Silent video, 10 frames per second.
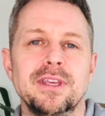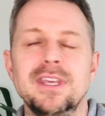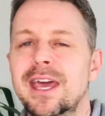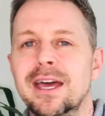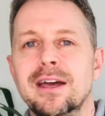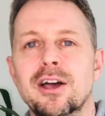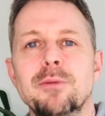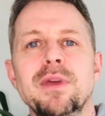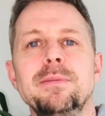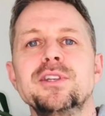Yeah,
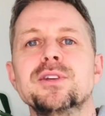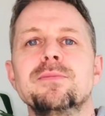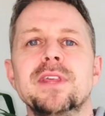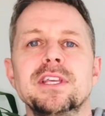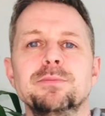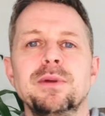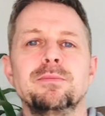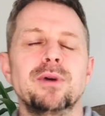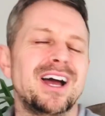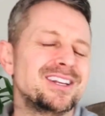and maybe some things
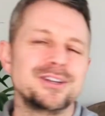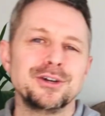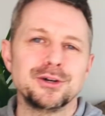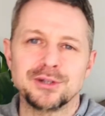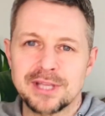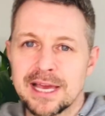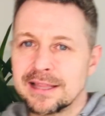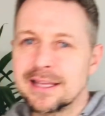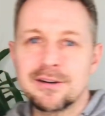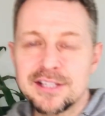being, I don't know. Yeah,
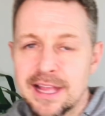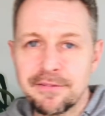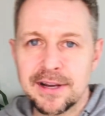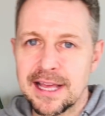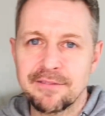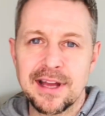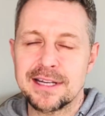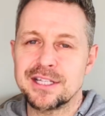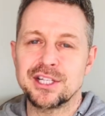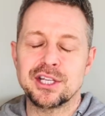there is definitely
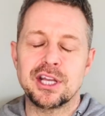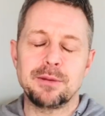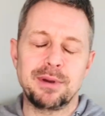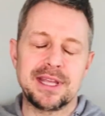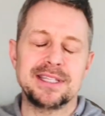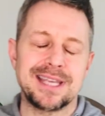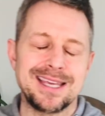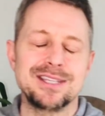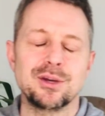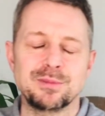advantages, and please, it
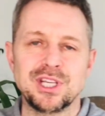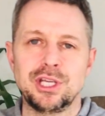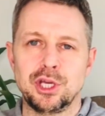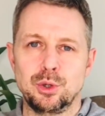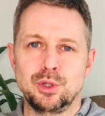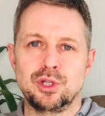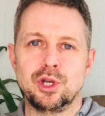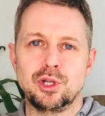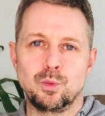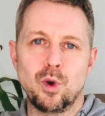is up to you
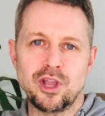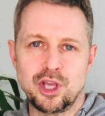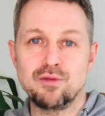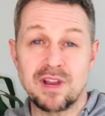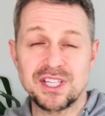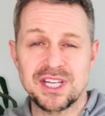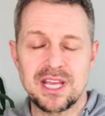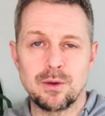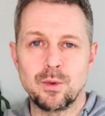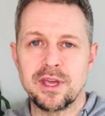and what you
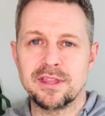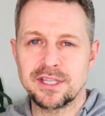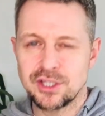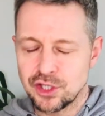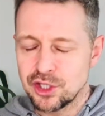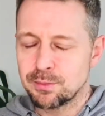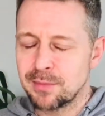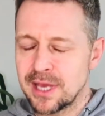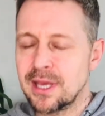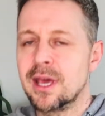resonate with. This is just
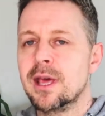me,